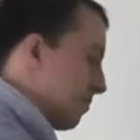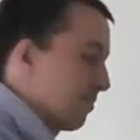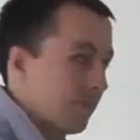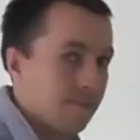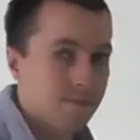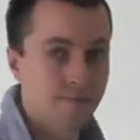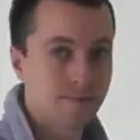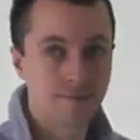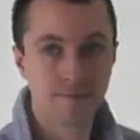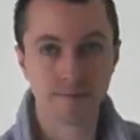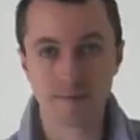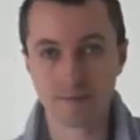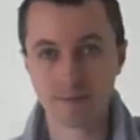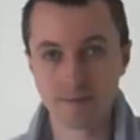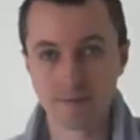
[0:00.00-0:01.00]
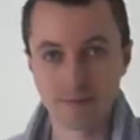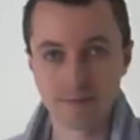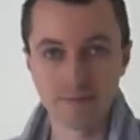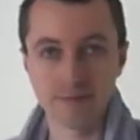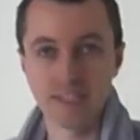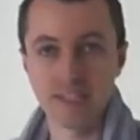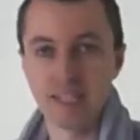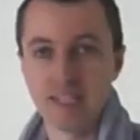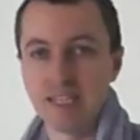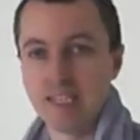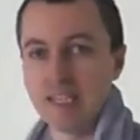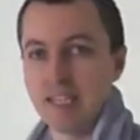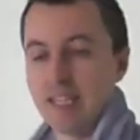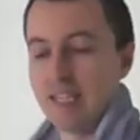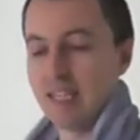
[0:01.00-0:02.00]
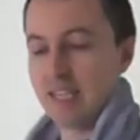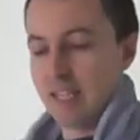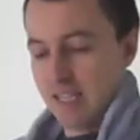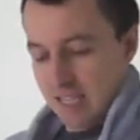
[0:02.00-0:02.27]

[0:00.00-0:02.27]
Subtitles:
Nothing is said.